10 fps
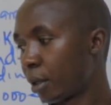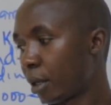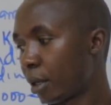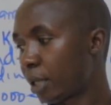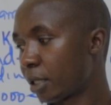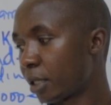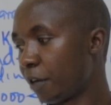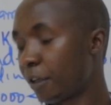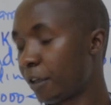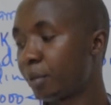As at
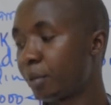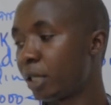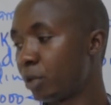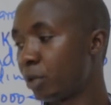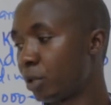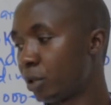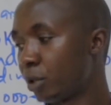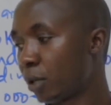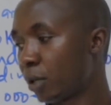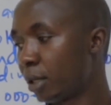31st March
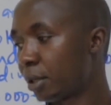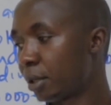2021,